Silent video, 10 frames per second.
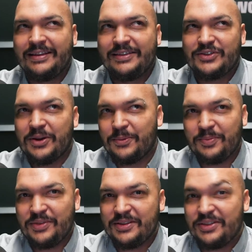So
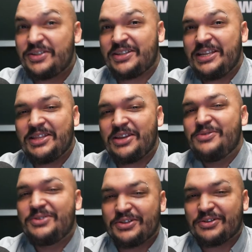the, the scene that you
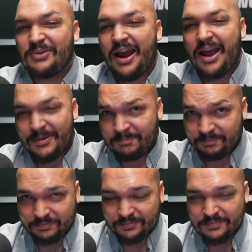describe
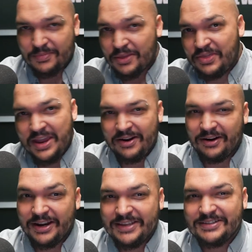
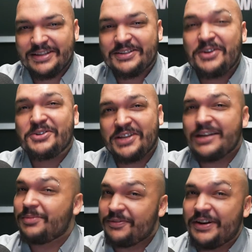there is, is
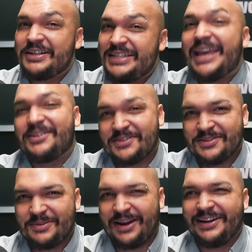understandably very tense,
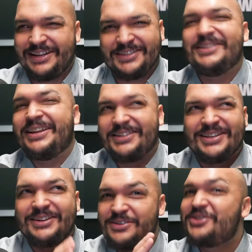right? Because like you
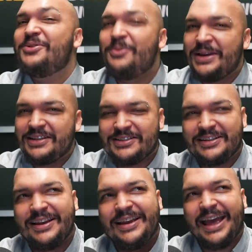said, you're two weeks
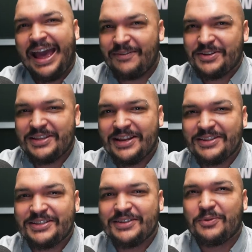after the end of
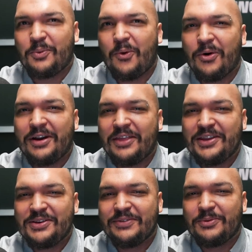the Civil War, and I
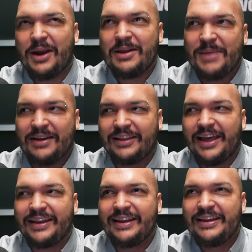think you even write about
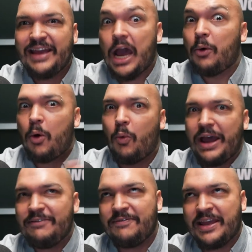like how a
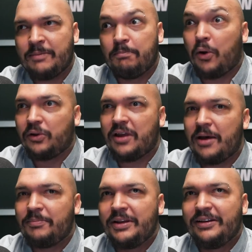white van pulled up